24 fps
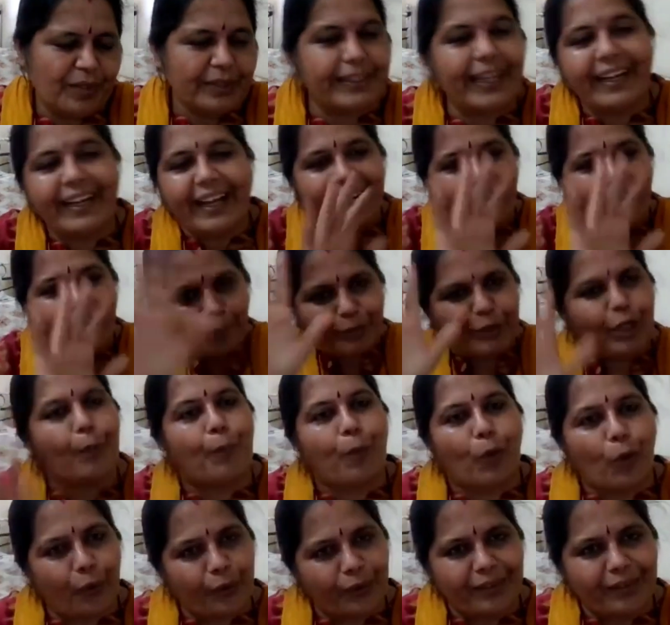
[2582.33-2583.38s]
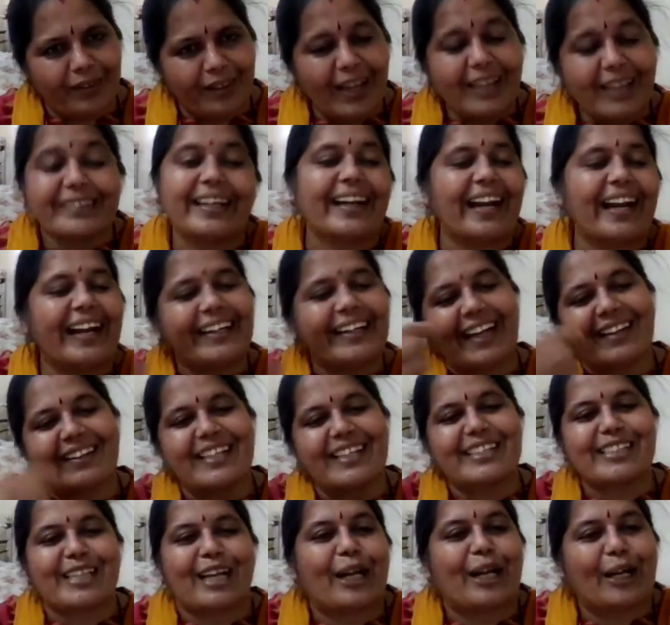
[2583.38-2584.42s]
Then I rub the board. Then I tell
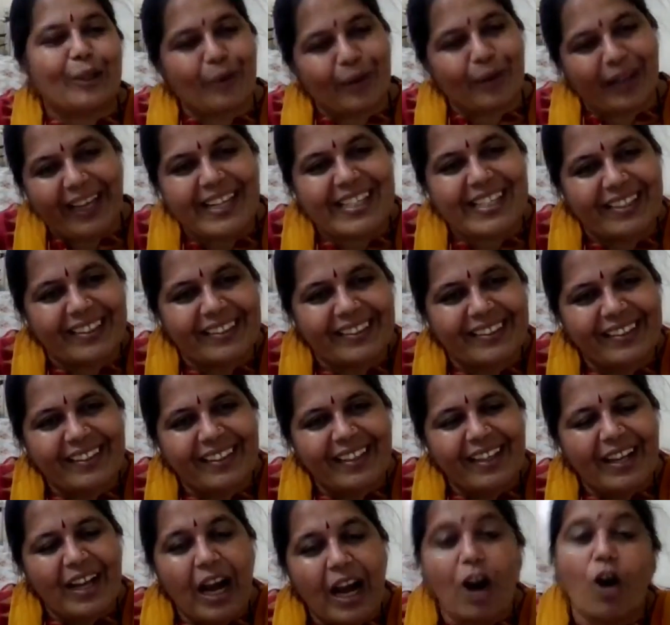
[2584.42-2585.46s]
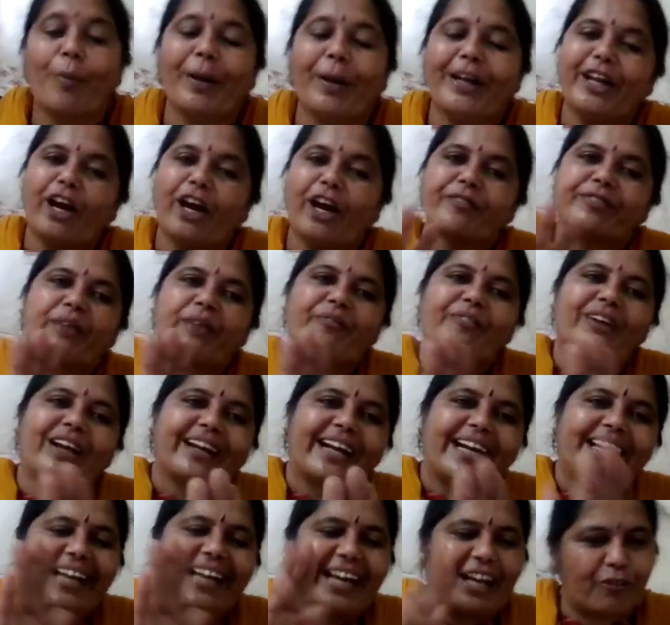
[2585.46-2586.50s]
the children to write. How many of them will
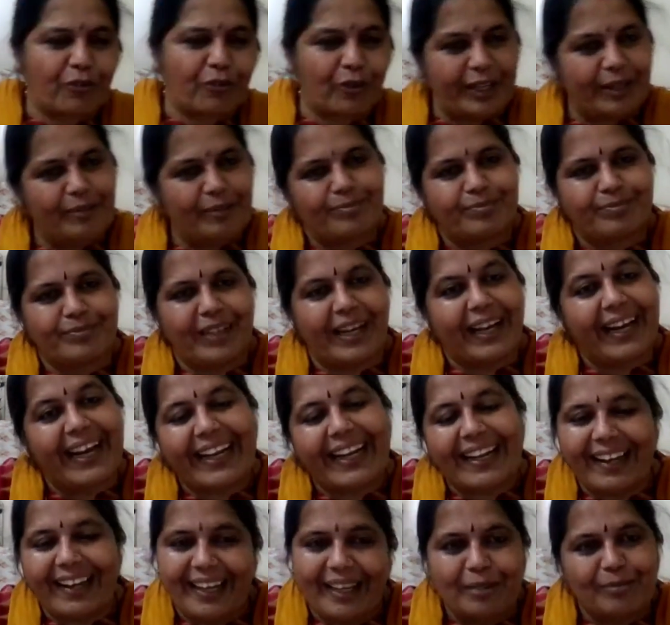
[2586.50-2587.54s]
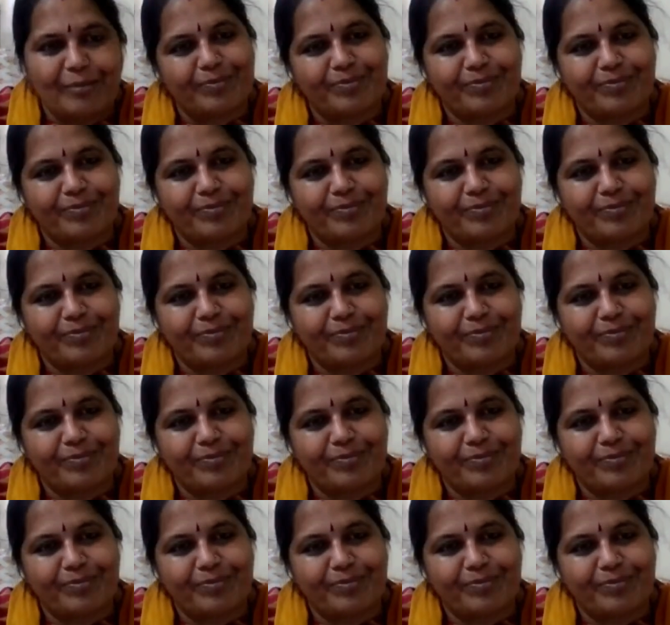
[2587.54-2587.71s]
write carefully, correctly?